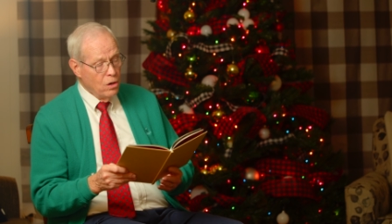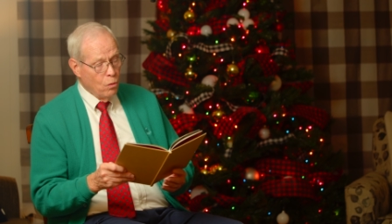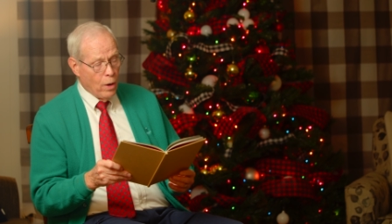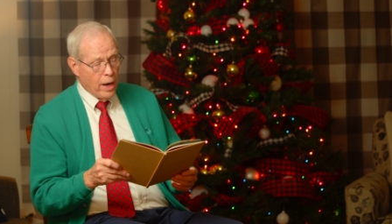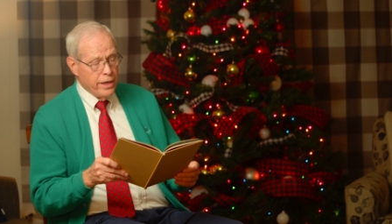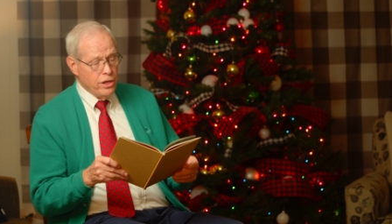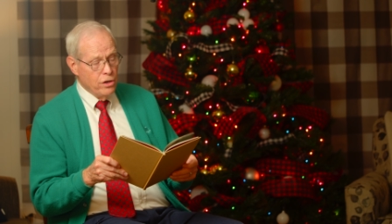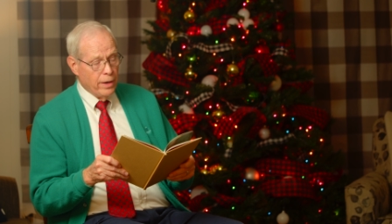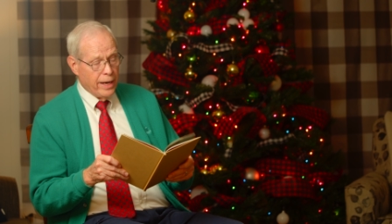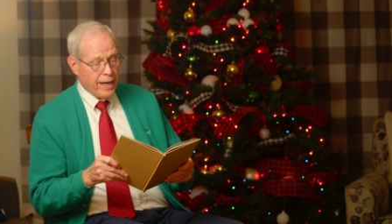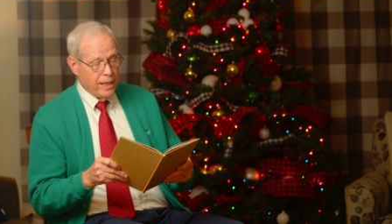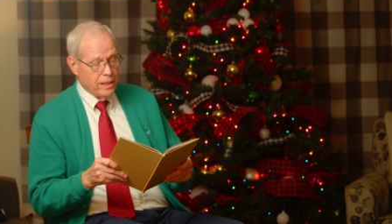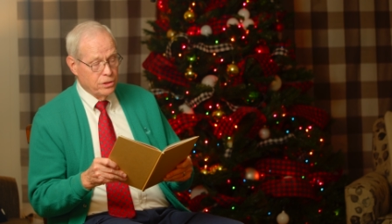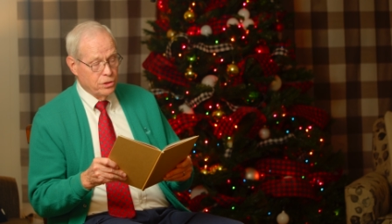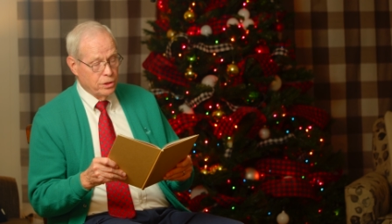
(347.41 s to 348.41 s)
Why do you
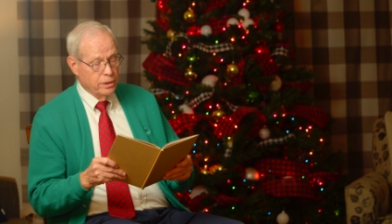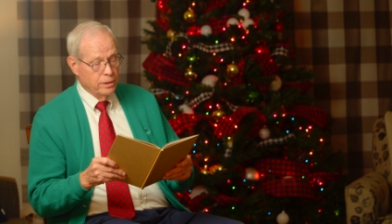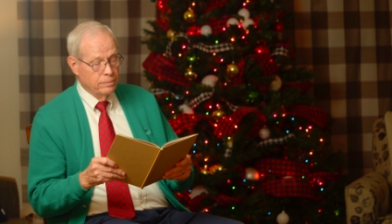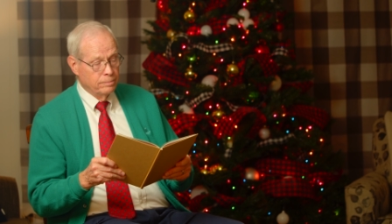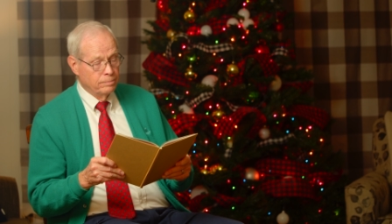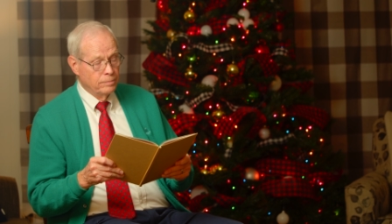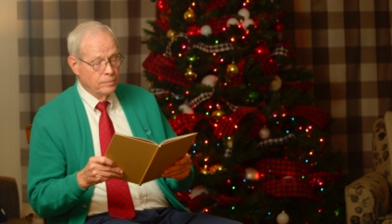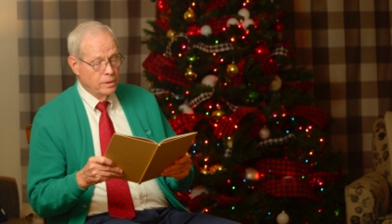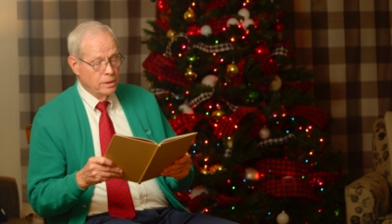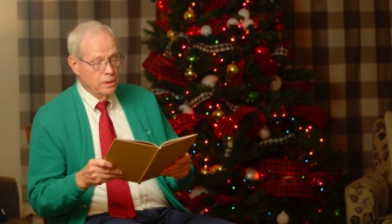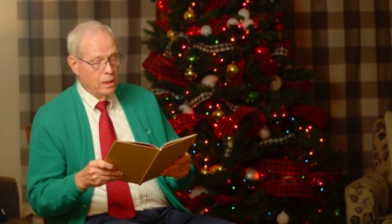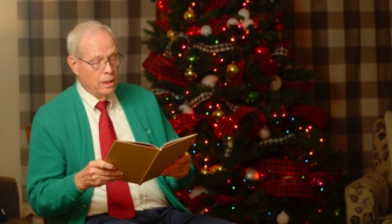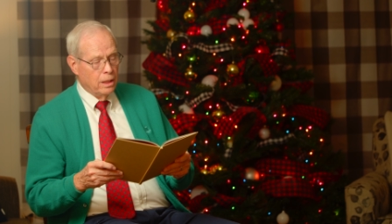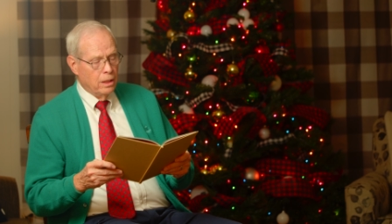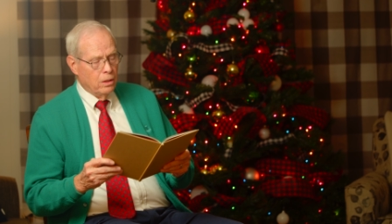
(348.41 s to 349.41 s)
ask?
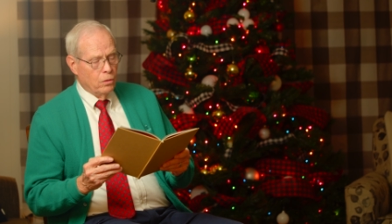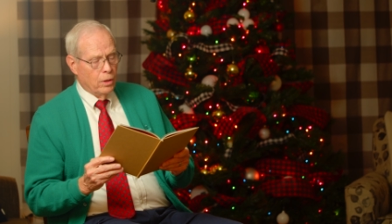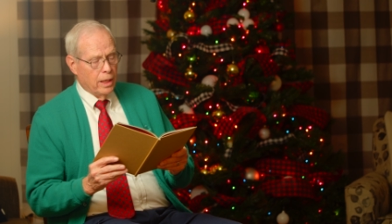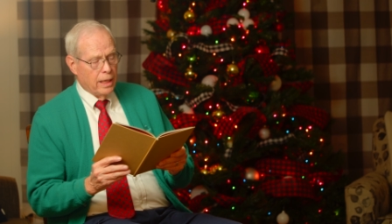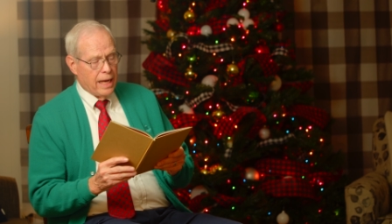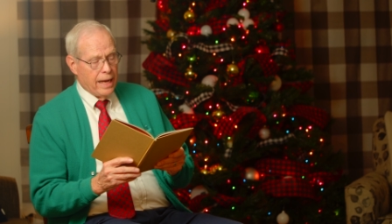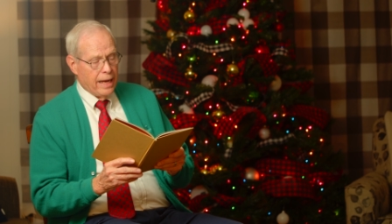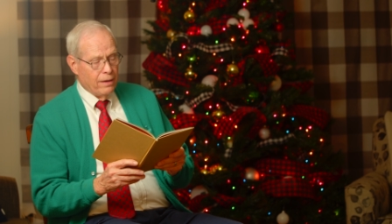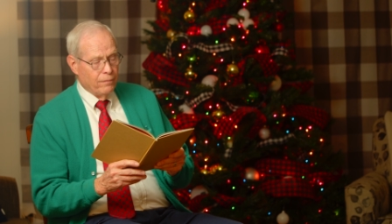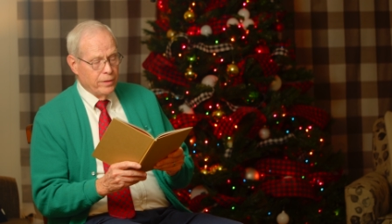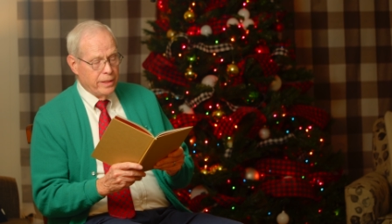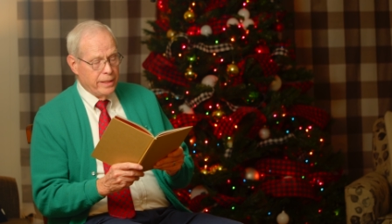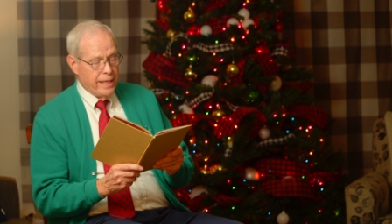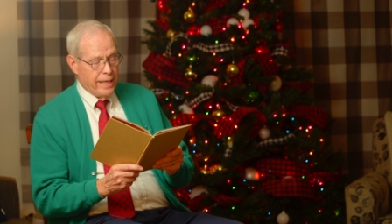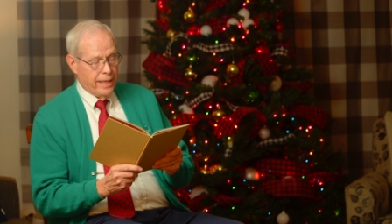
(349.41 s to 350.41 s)
Well, I have a
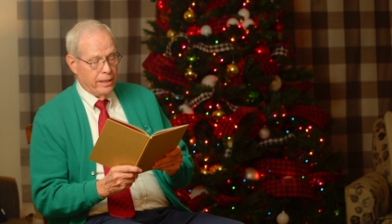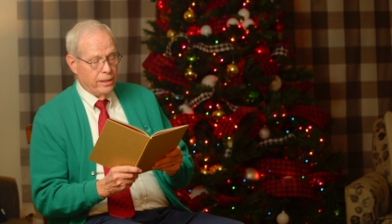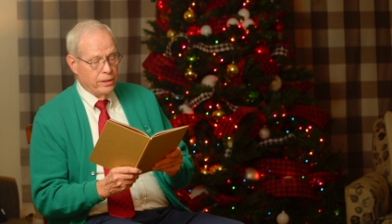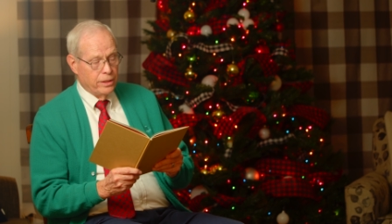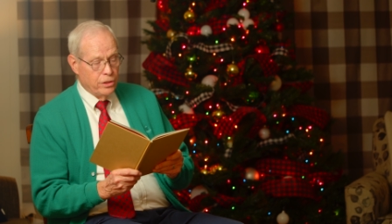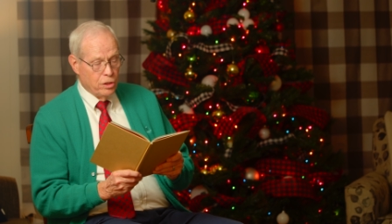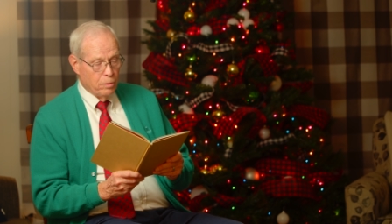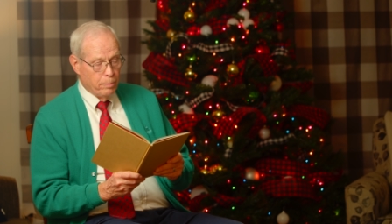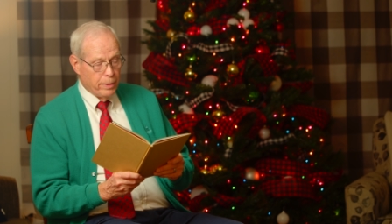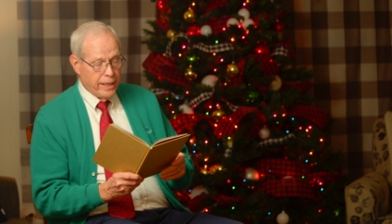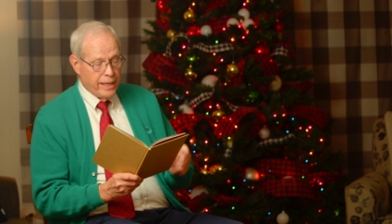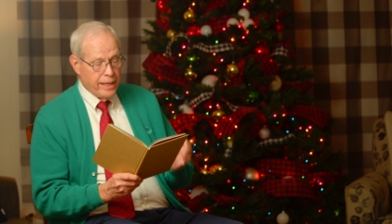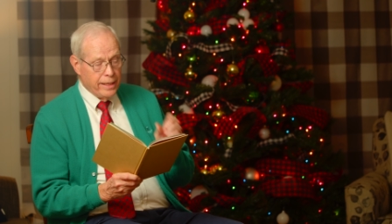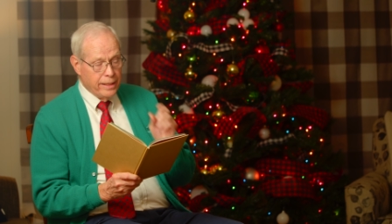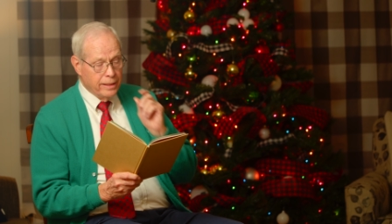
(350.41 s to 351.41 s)
debt to
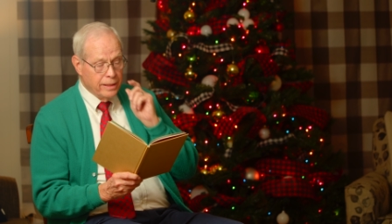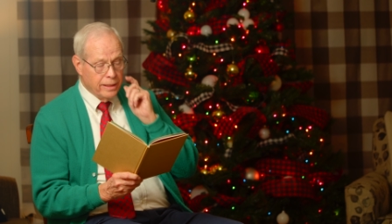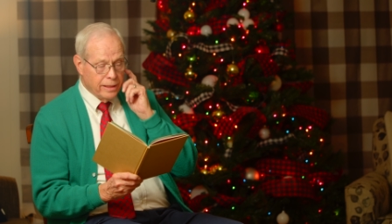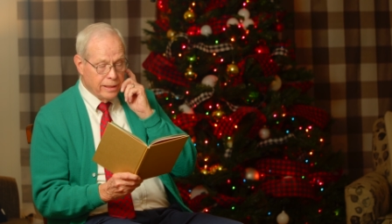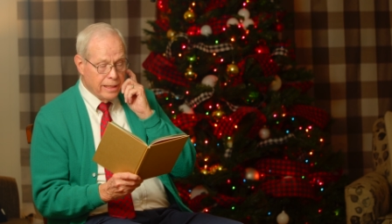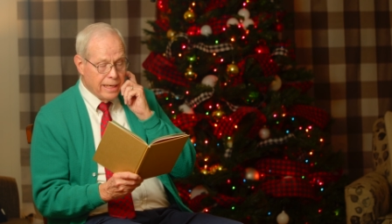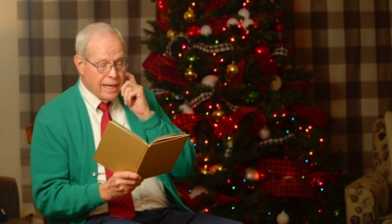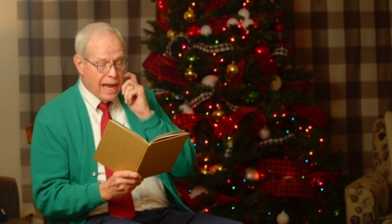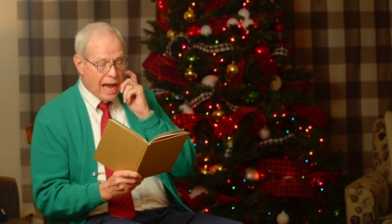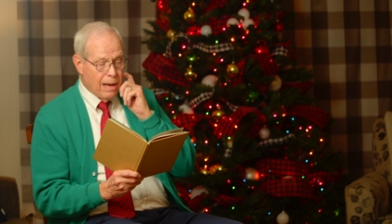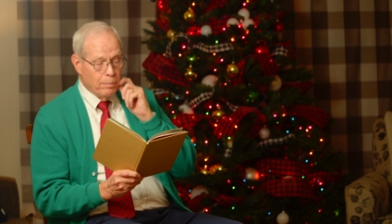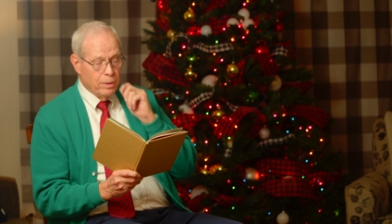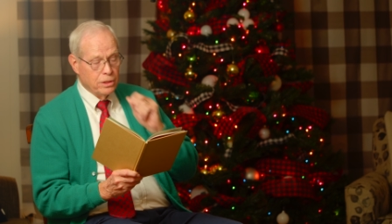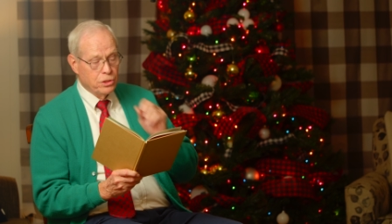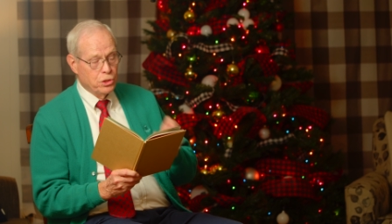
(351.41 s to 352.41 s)
pay. I
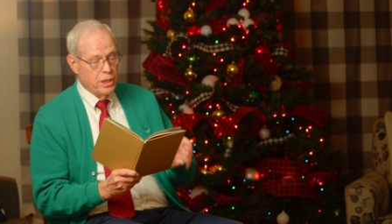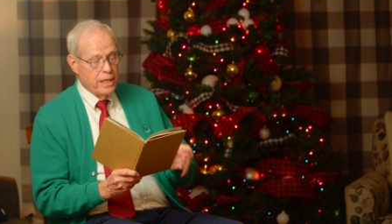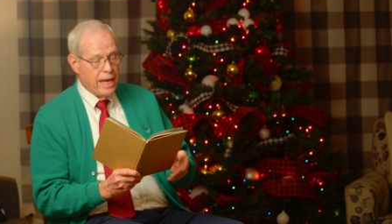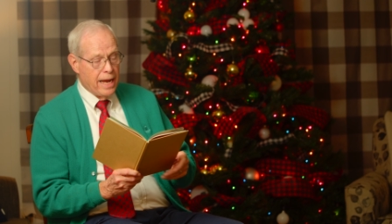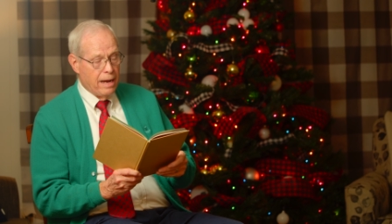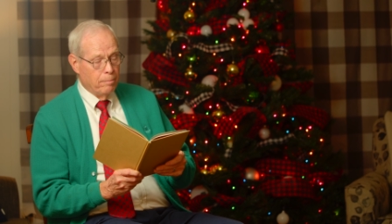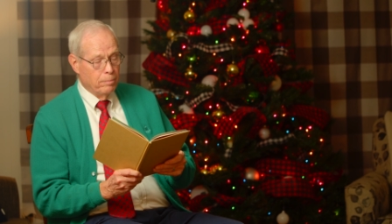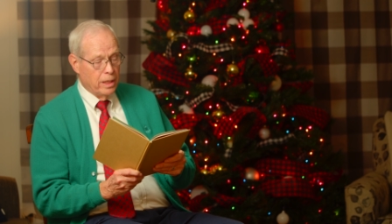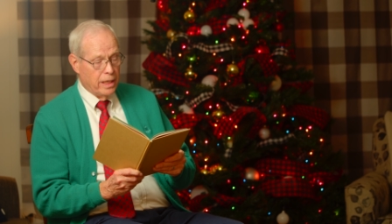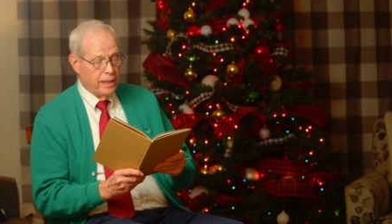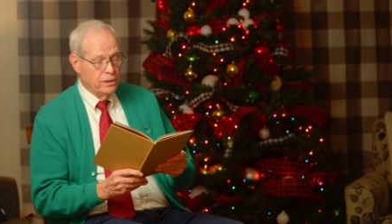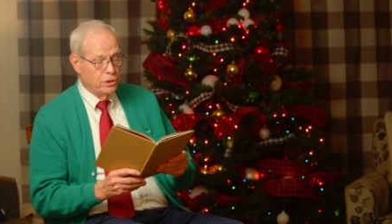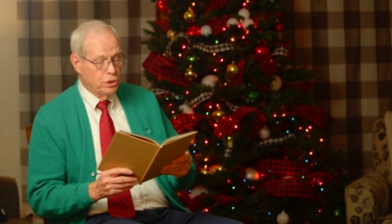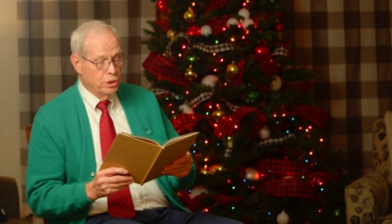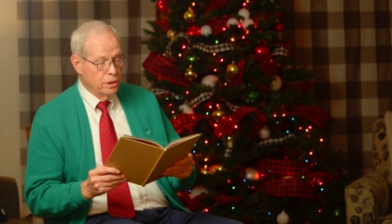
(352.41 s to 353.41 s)
must see how
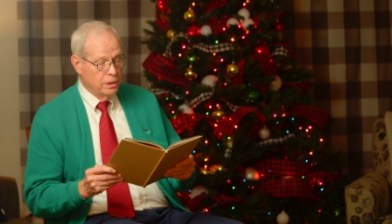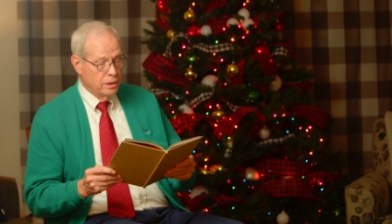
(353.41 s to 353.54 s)
much.